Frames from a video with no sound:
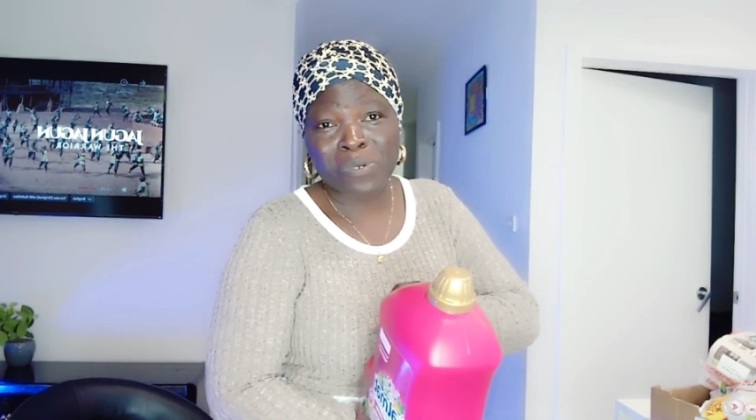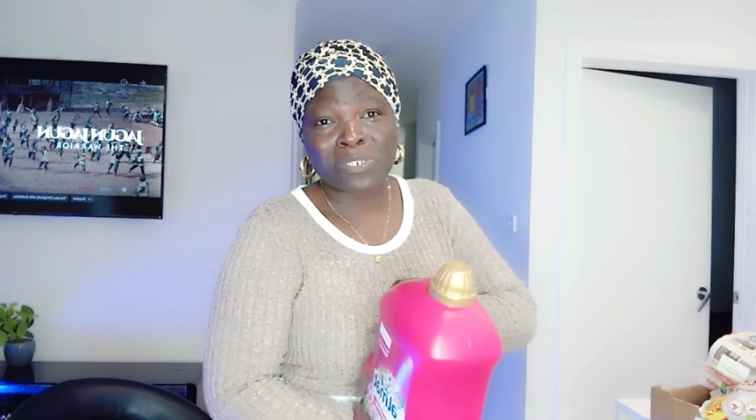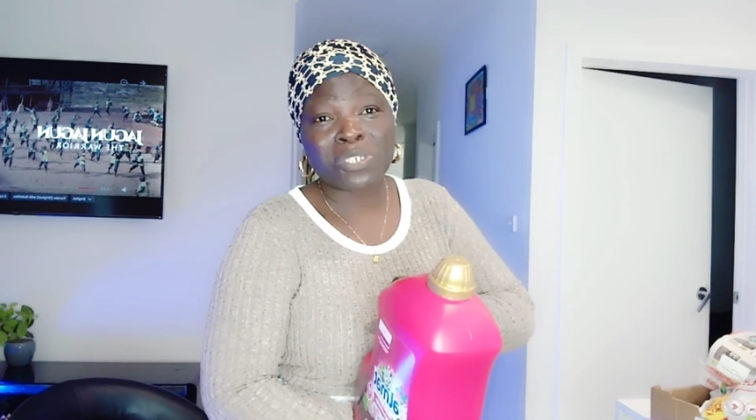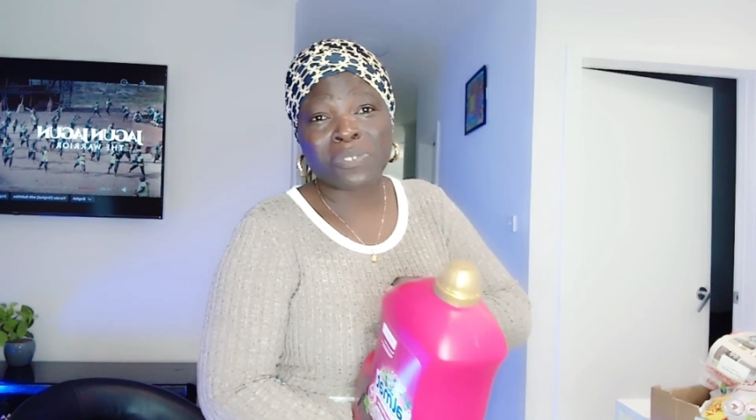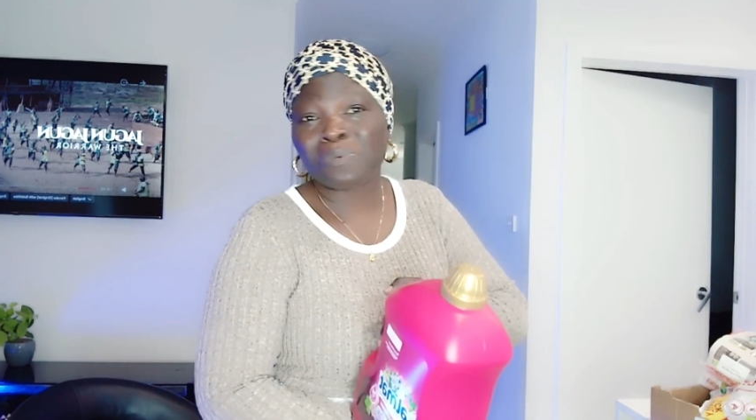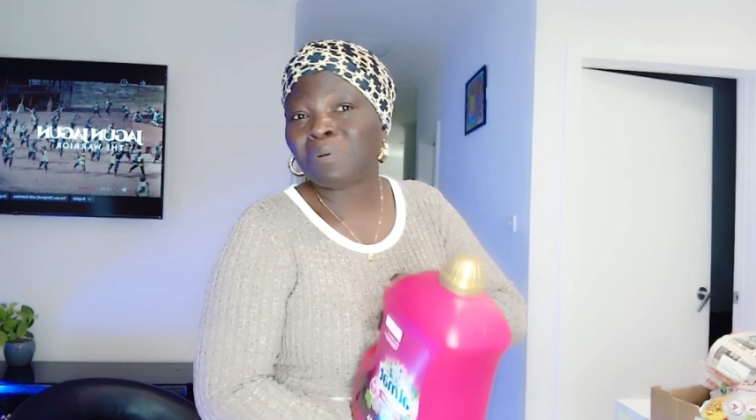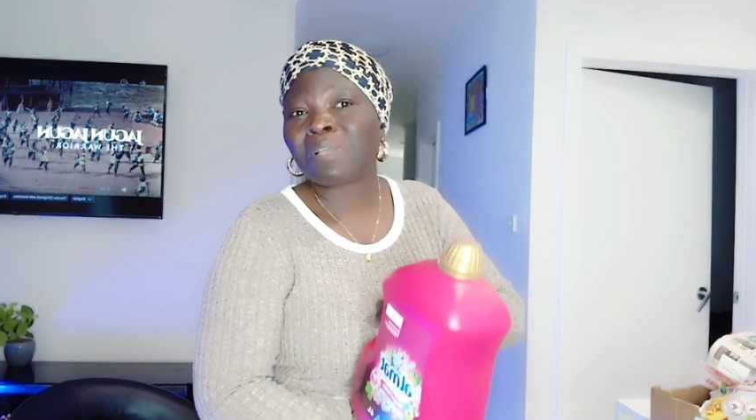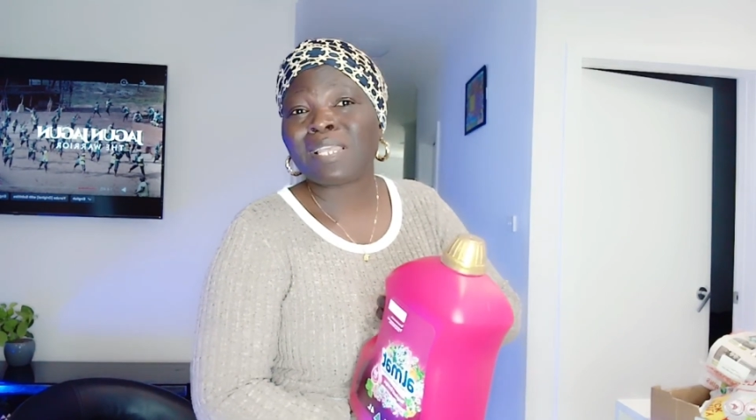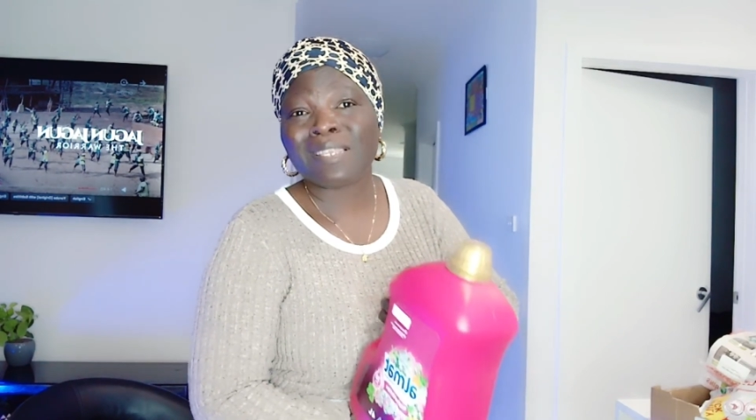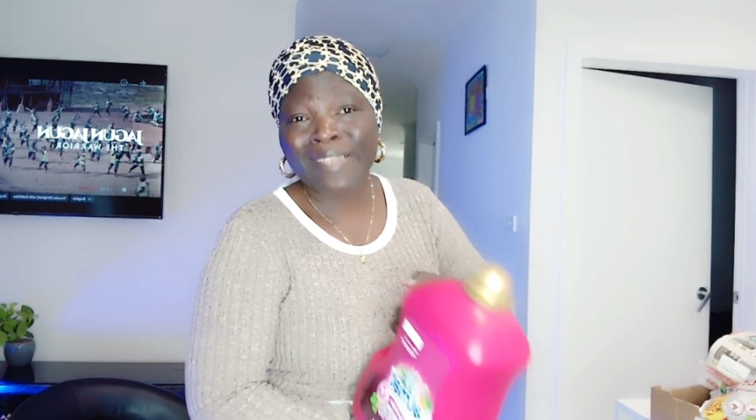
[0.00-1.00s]
You know,
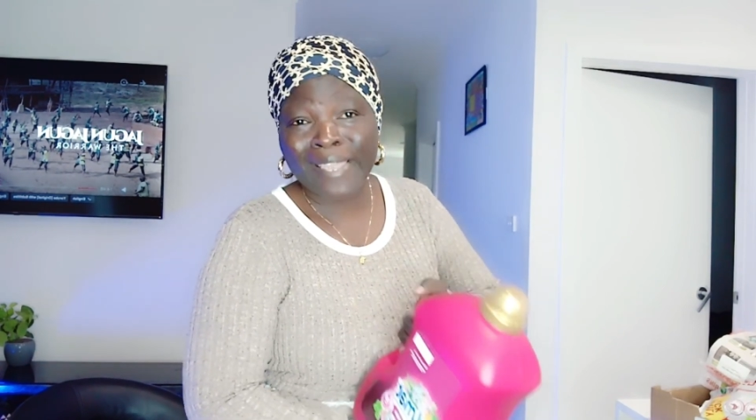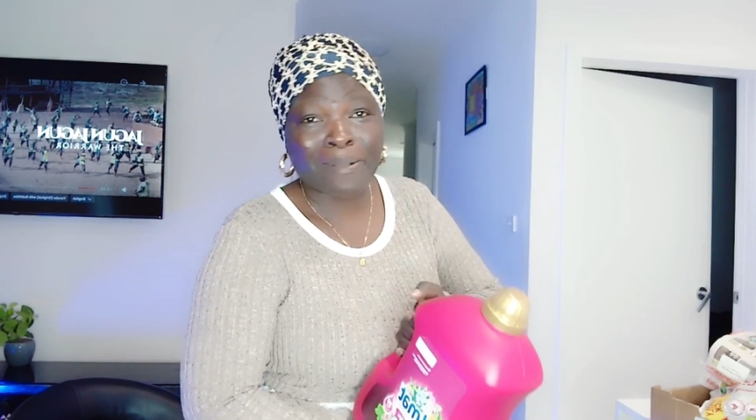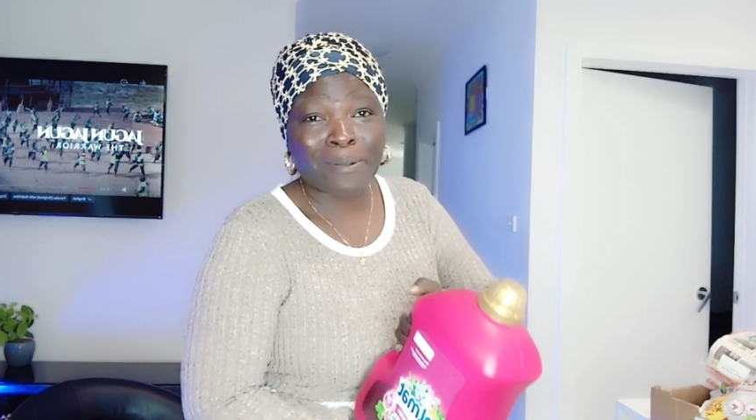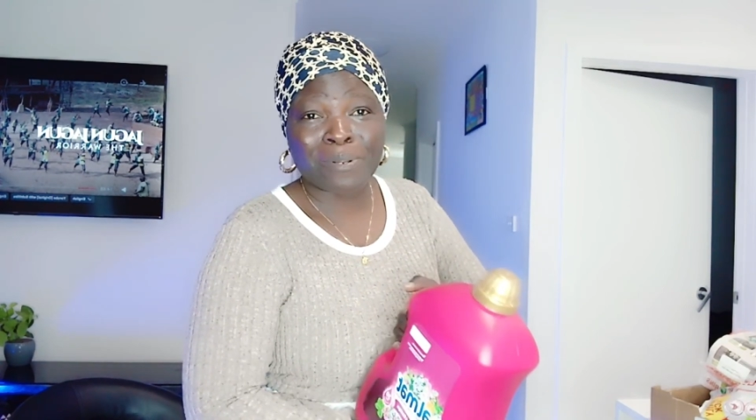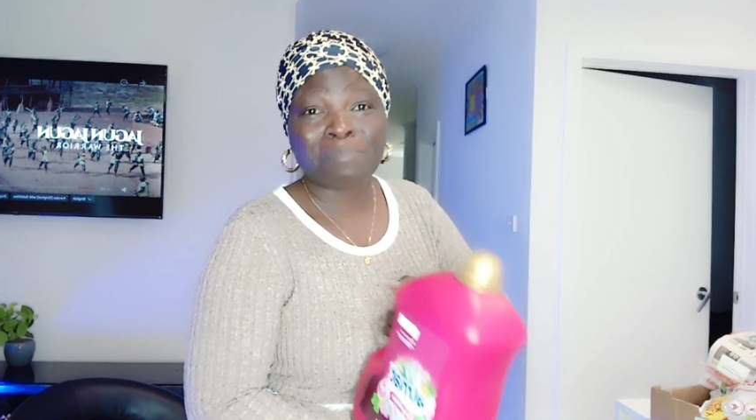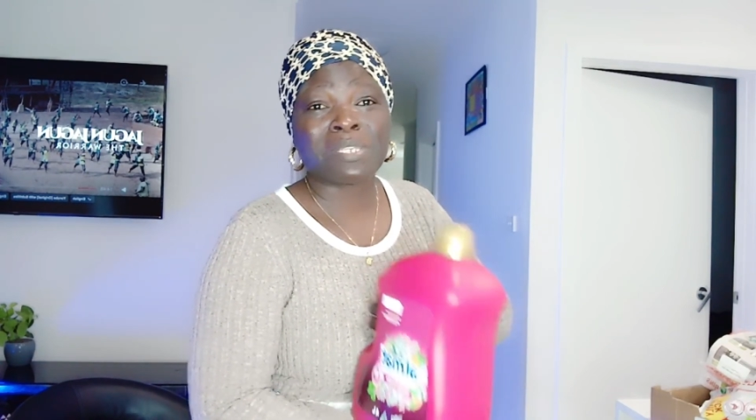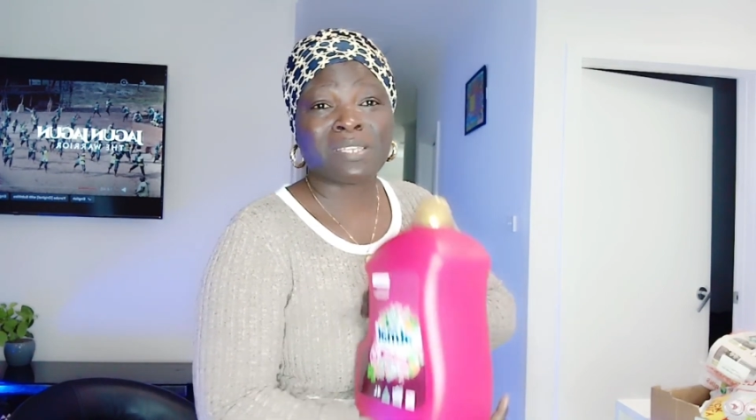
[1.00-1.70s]
yeah, economy